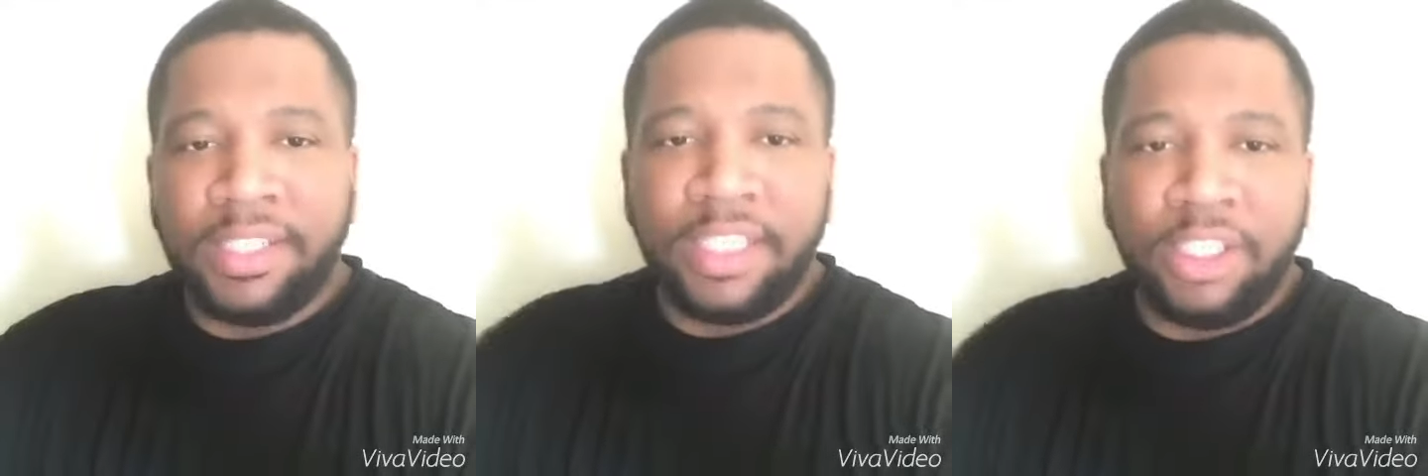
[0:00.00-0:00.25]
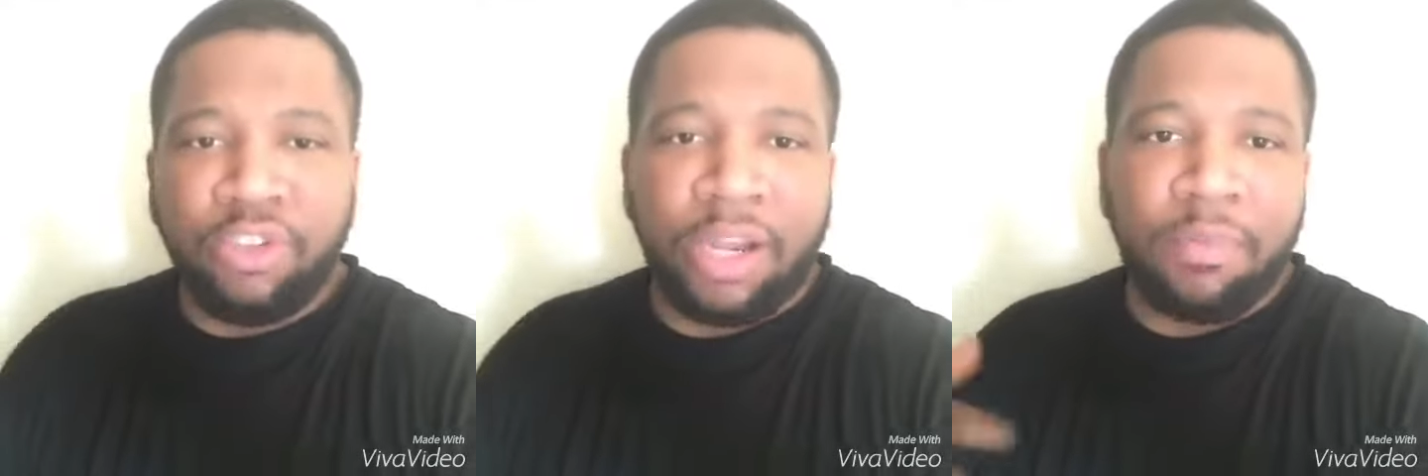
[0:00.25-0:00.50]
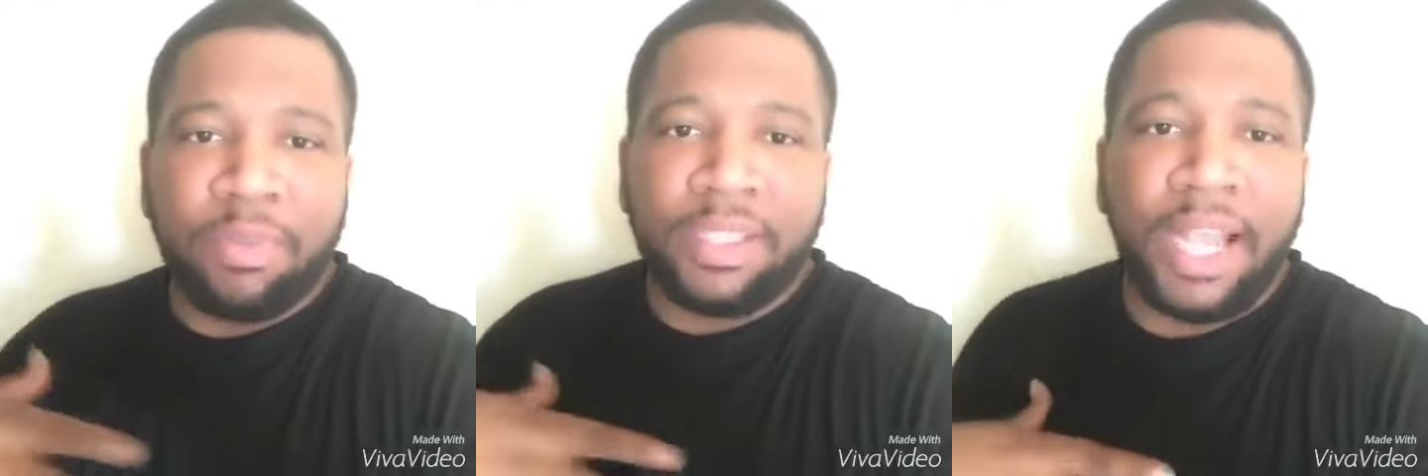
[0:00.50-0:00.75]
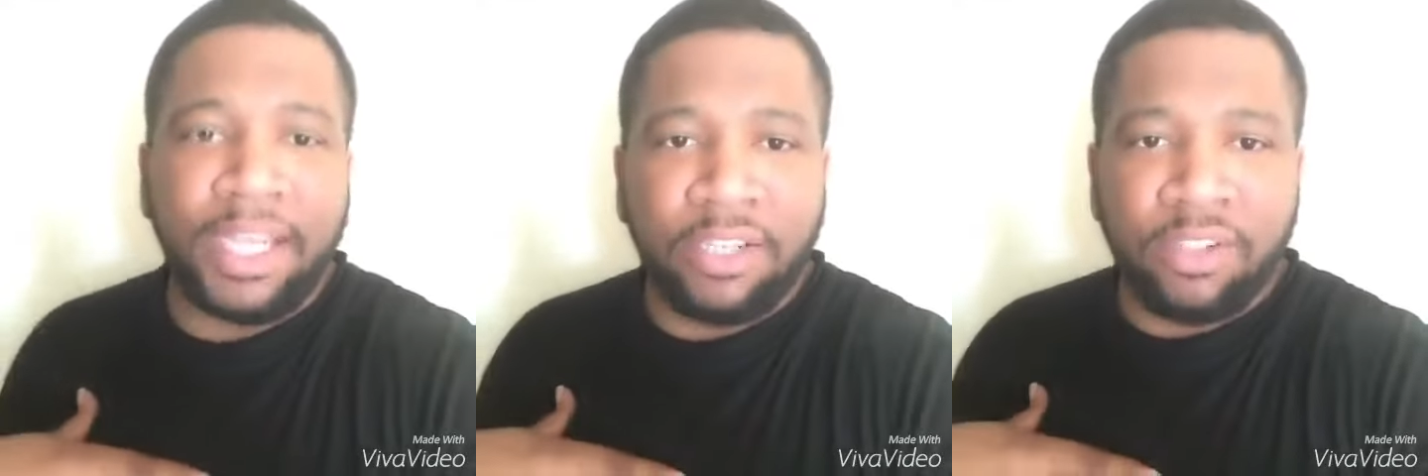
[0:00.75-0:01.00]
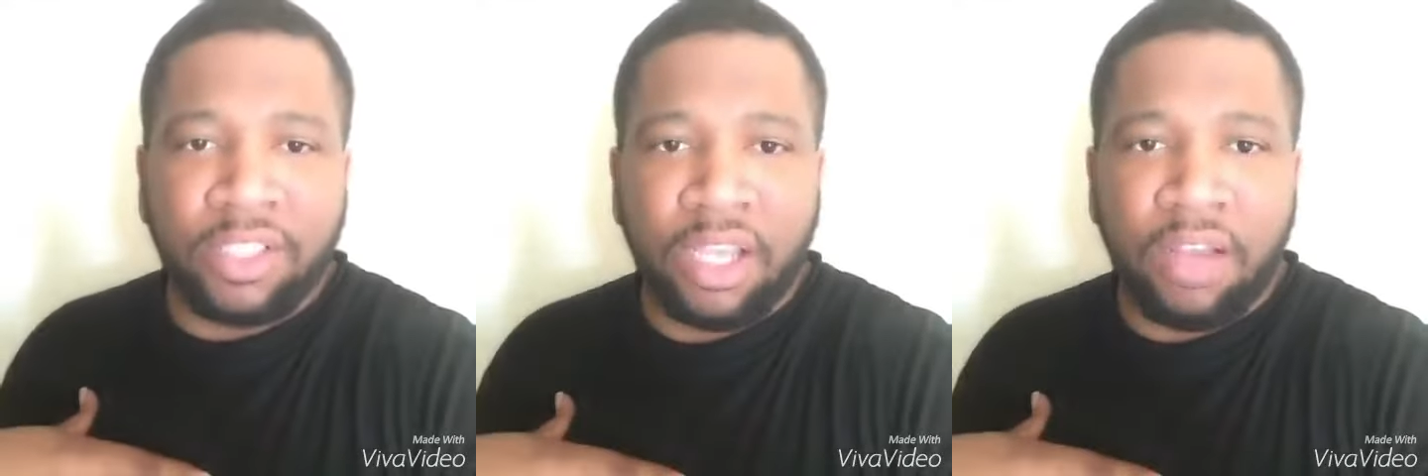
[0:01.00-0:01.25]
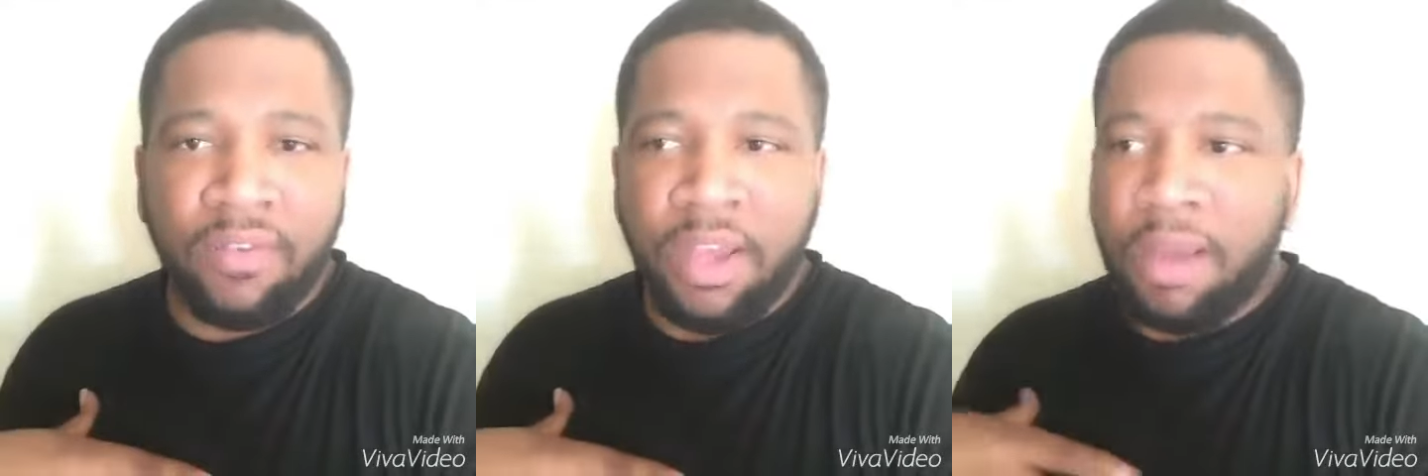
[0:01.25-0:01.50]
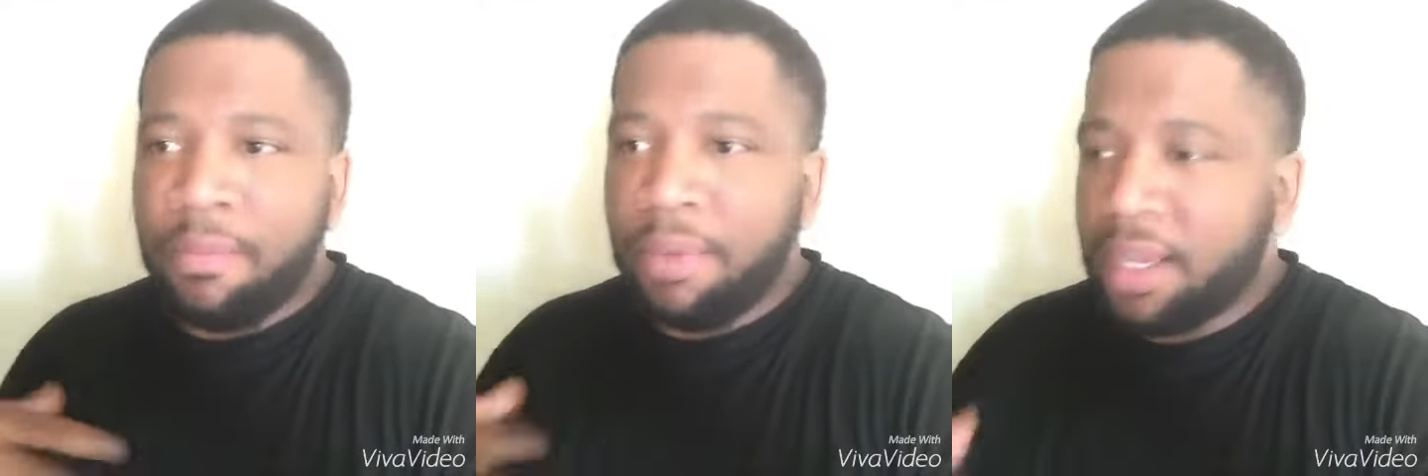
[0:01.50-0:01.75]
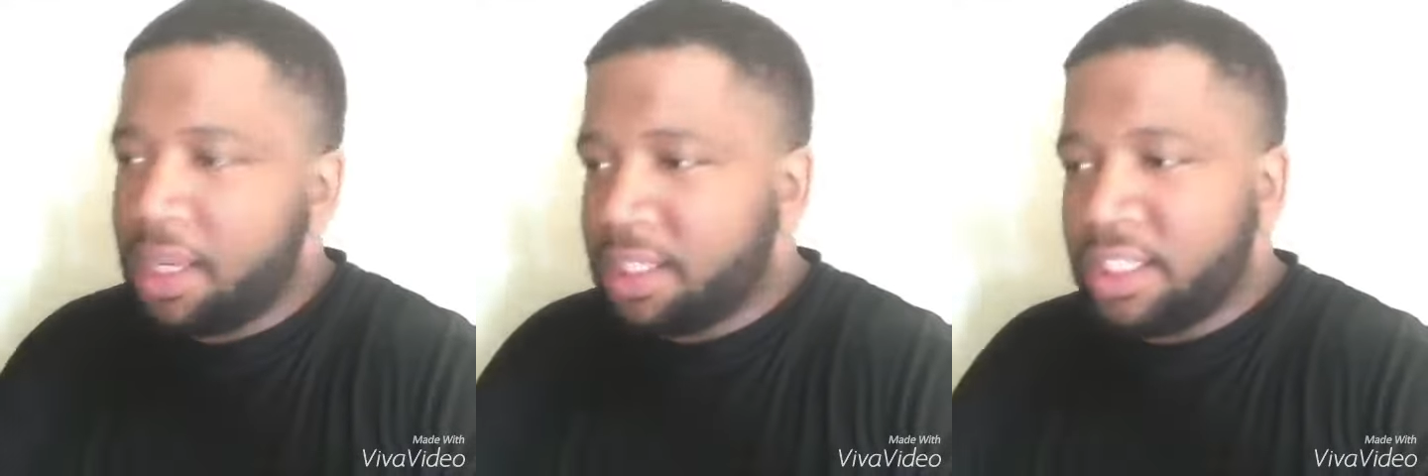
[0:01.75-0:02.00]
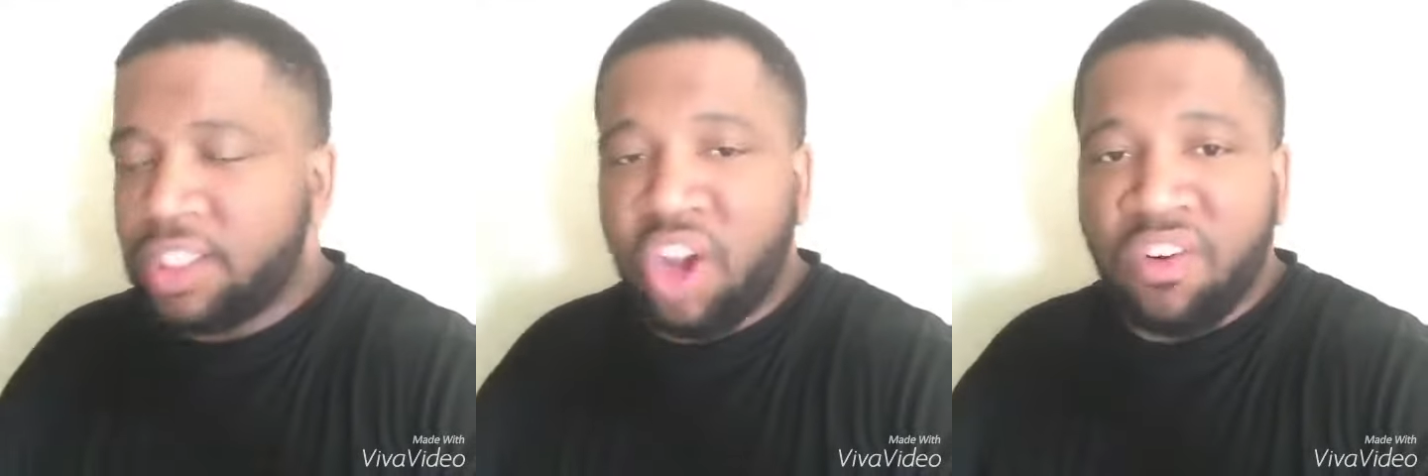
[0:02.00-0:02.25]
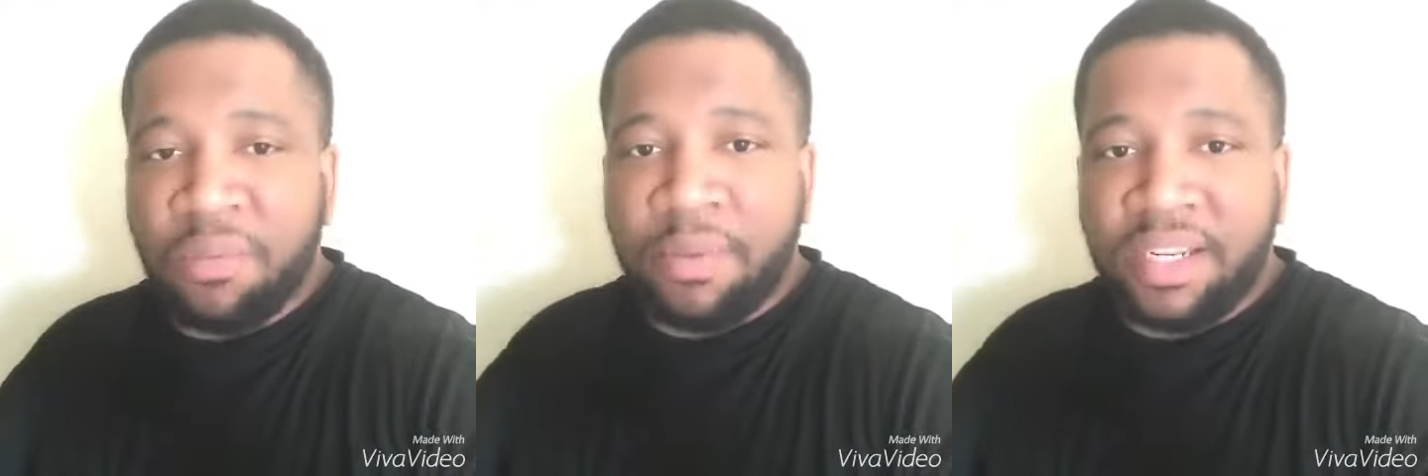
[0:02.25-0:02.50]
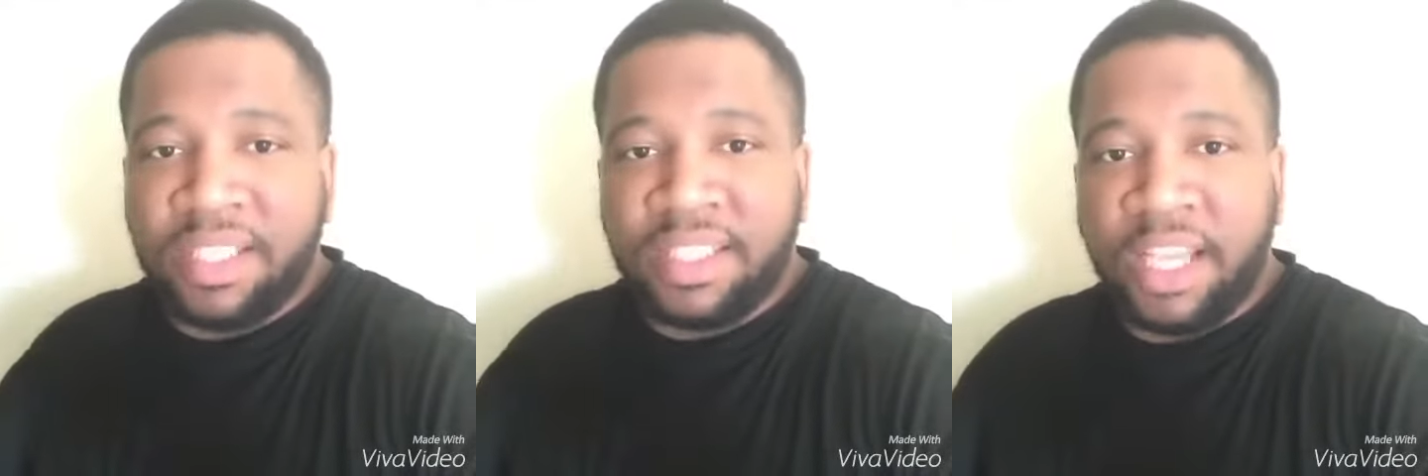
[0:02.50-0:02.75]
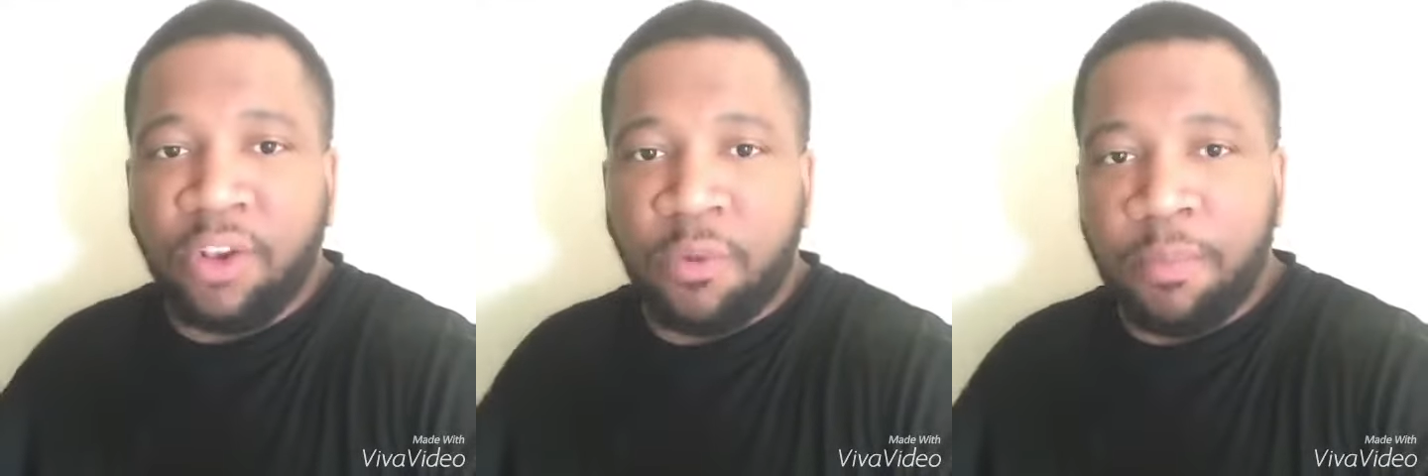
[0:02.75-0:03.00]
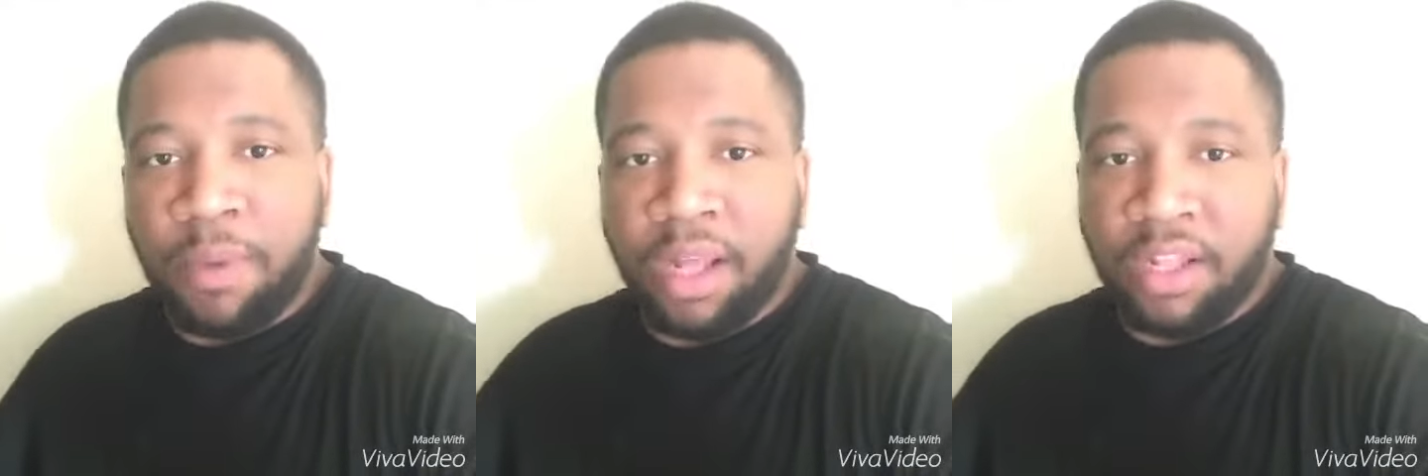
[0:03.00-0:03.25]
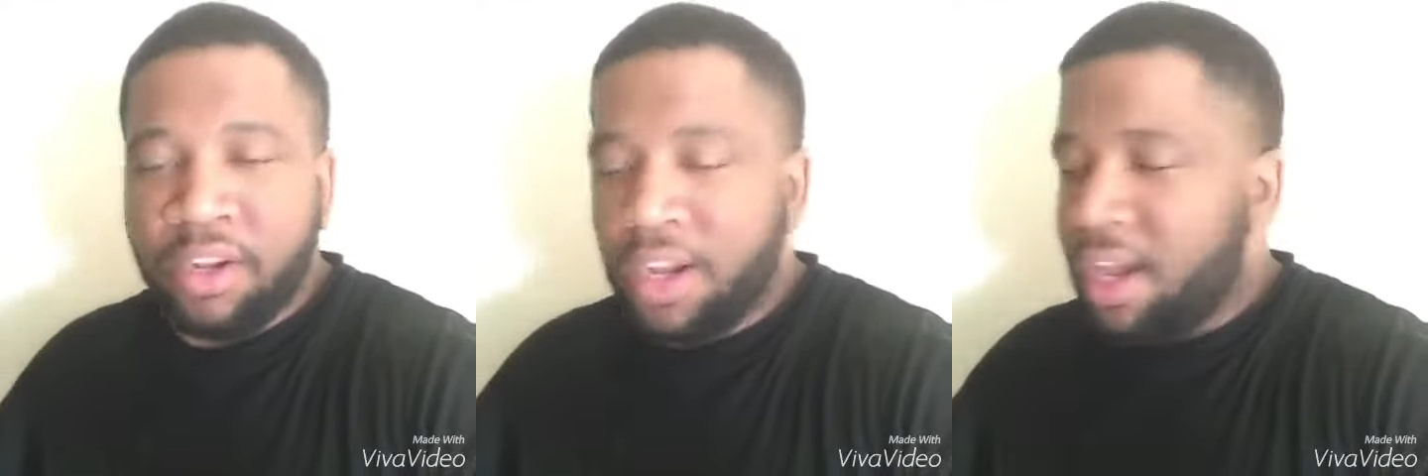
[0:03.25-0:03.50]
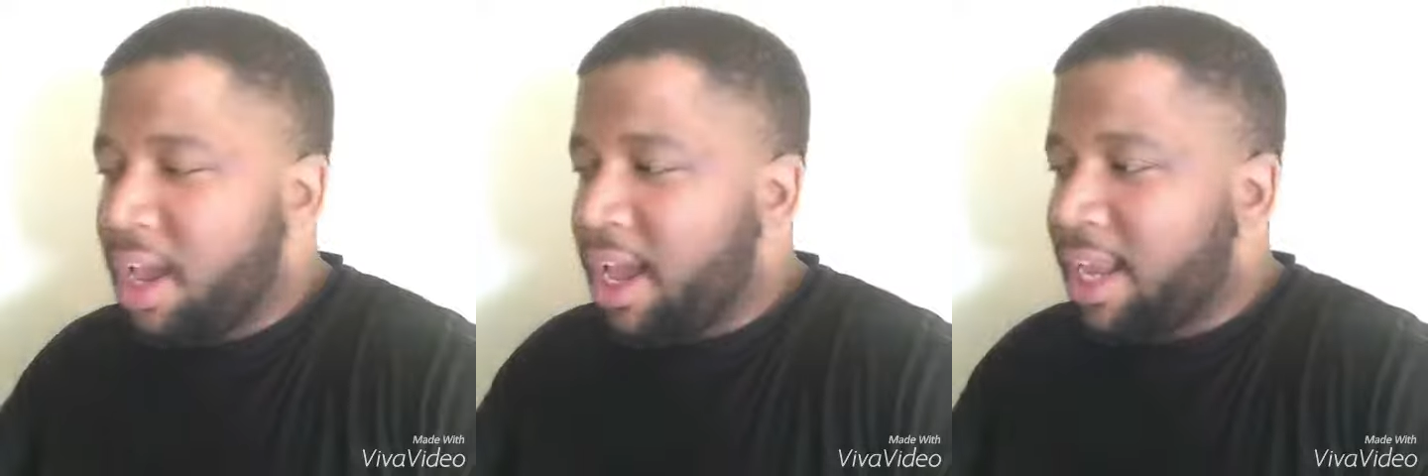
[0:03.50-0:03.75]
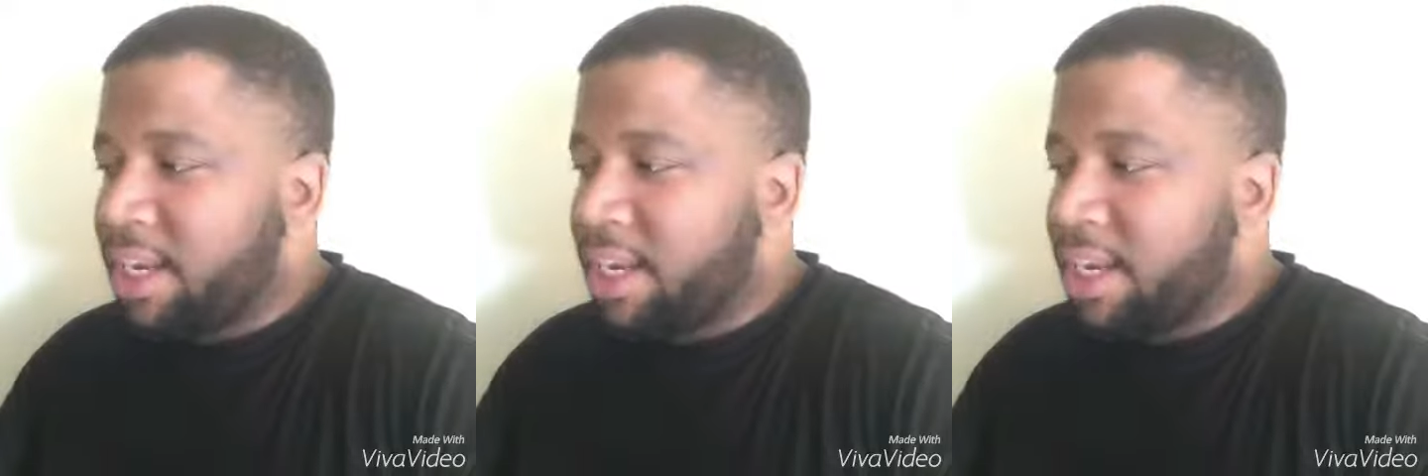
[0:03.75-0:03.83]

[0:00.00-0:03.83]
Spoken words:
Cause she trying to protect herself because she's already been a single mother.